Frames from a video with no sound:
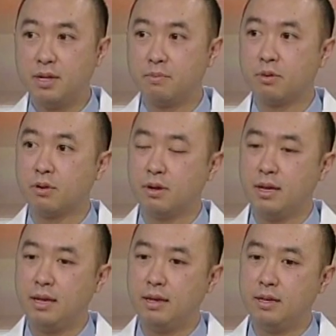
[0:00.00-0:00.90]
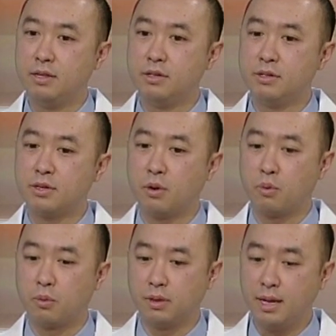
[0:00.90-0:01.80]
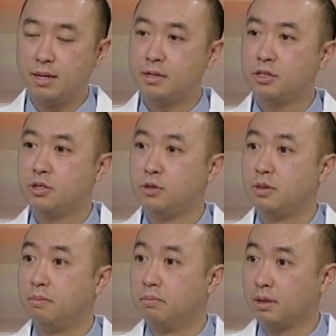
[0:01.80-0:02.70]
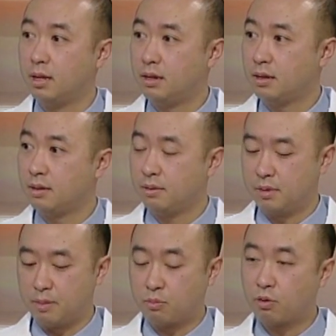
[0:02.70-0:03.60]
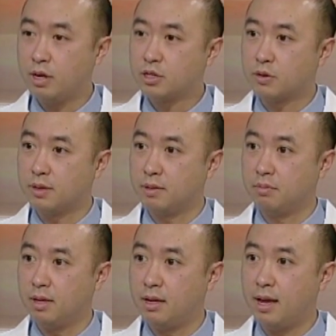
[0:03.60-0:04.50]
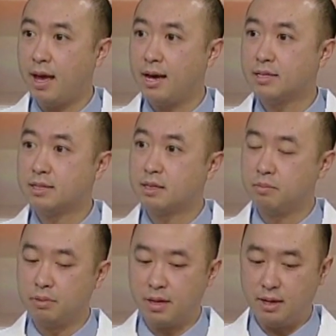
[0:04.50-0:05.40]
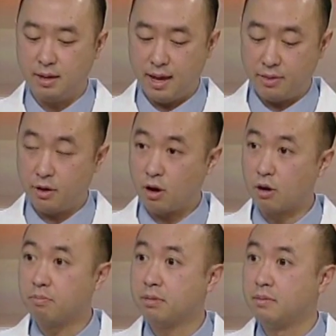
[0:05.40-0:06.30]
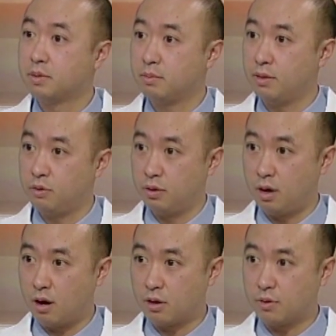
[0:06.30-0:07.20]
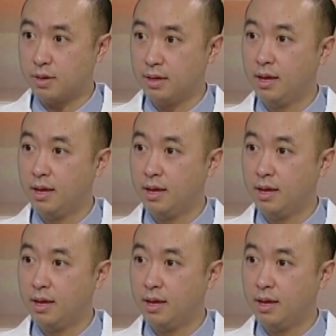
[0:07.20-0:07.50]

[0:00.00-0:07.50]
number is related to the blood the pressure in the blood as the blood and the heart pumps blood through the artery.